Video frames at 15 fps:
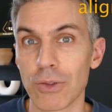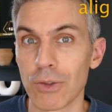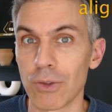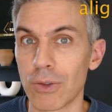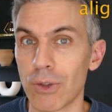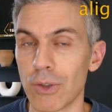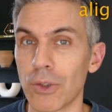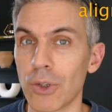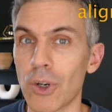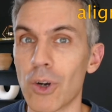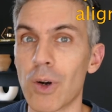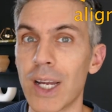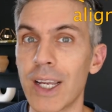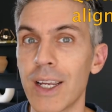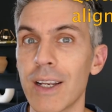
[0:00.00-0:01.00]
So go, you
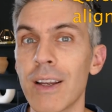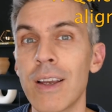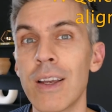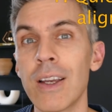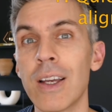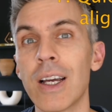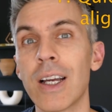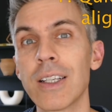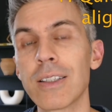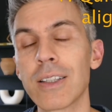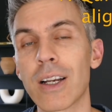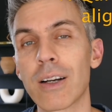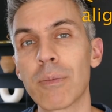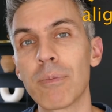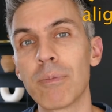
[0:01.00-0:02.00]
go ahead and
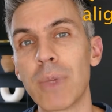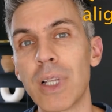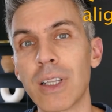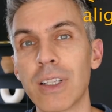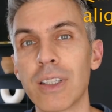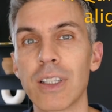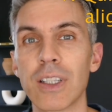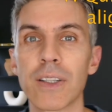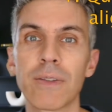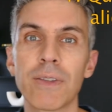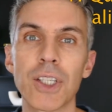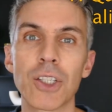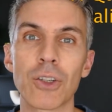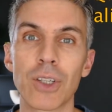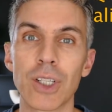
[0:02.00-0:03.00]
start building this
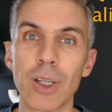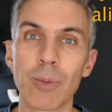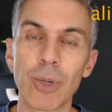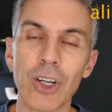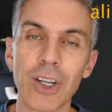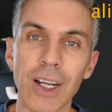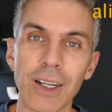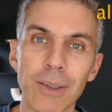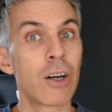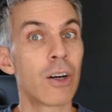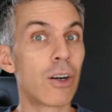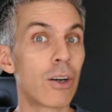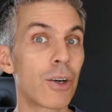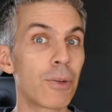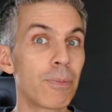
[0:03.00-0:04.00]
feature in the product.
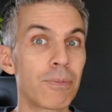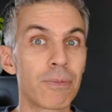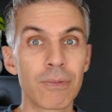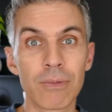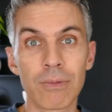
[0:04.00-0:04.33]
Or